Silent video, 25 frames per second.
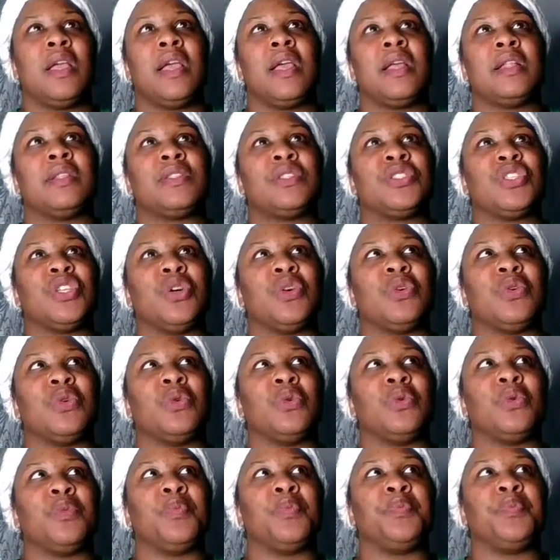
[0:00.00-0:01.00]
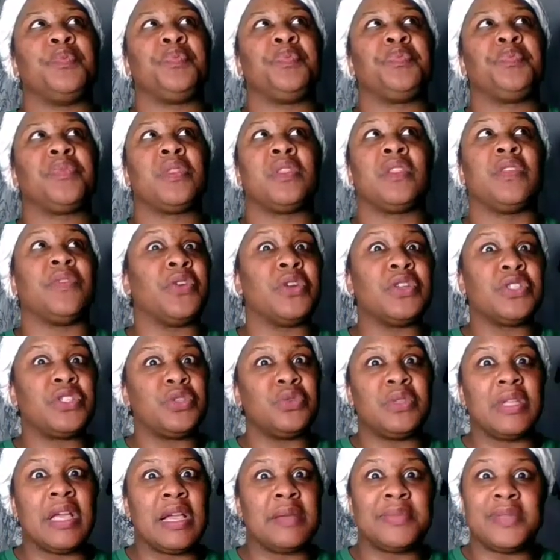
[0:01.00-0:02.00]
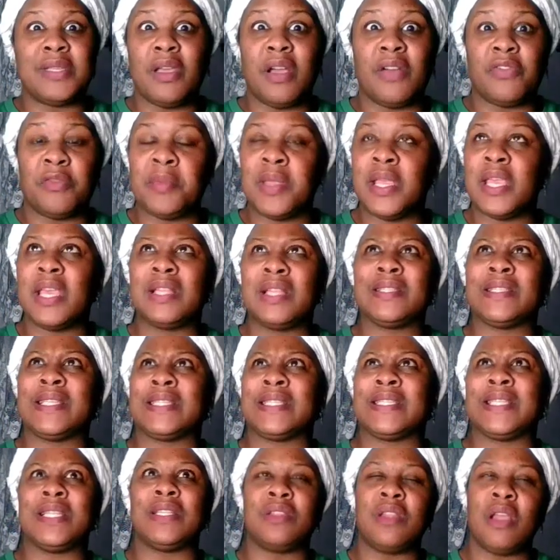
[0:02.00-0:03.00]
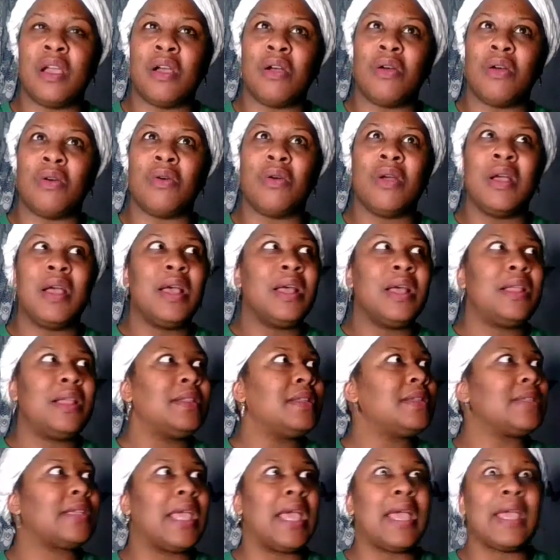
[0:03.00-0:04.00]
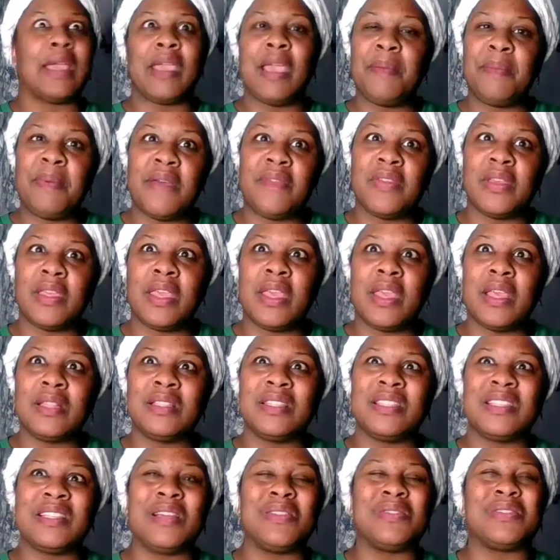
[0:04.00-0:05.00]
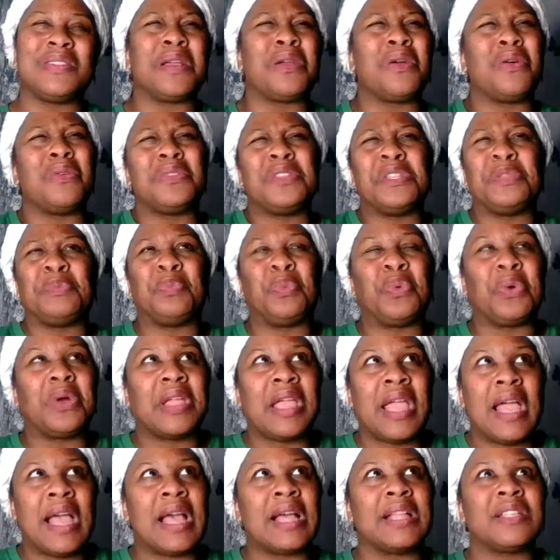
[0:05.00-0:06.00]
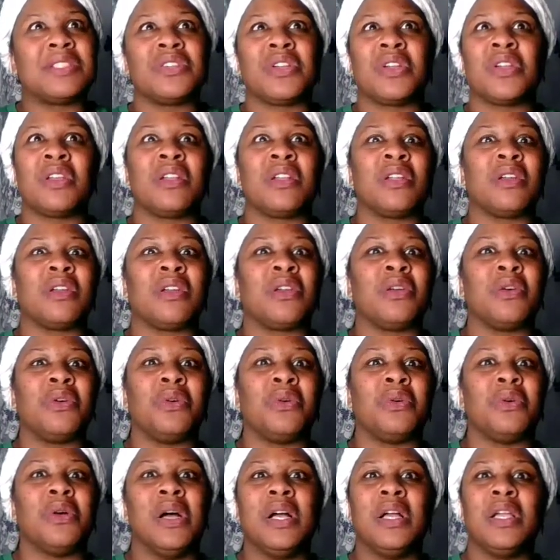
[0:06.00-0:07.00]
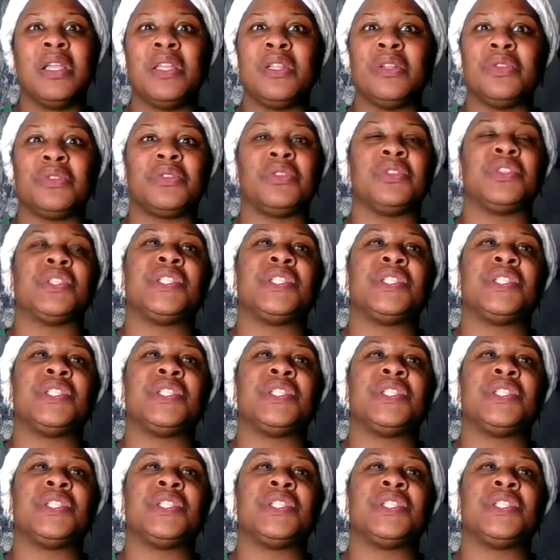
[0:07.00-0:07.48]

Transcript: And so the first two times he offered me kittens, I said no. This cat kept having kittens, and I was like, oh, these poor cats are going to go, to the